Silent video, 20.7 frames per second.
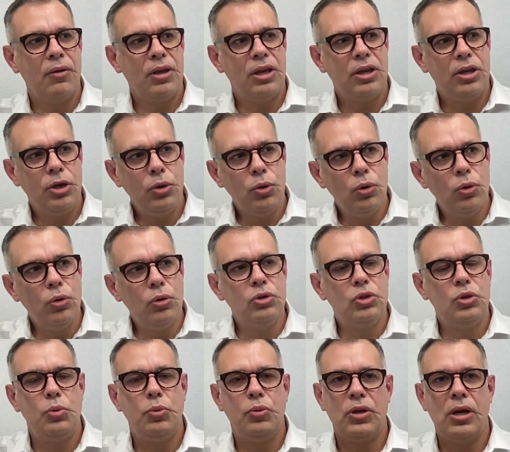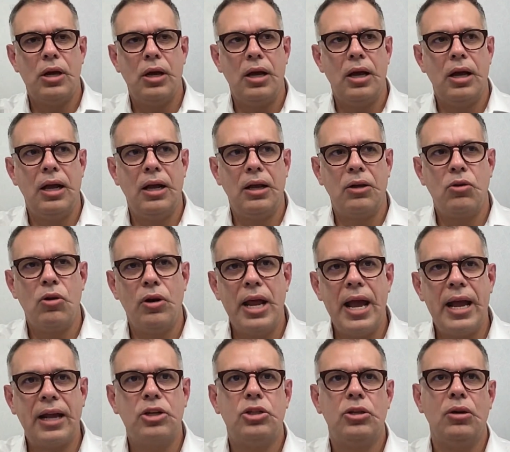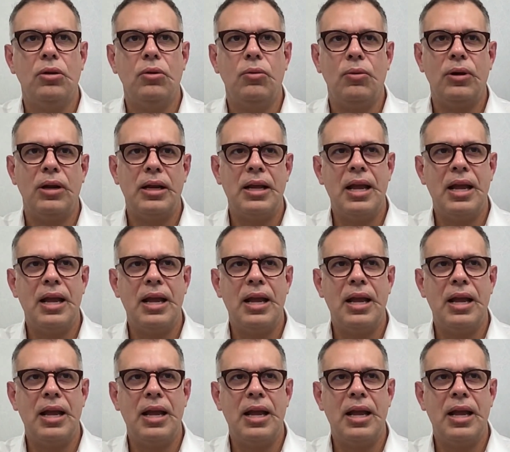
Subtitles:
huge connection.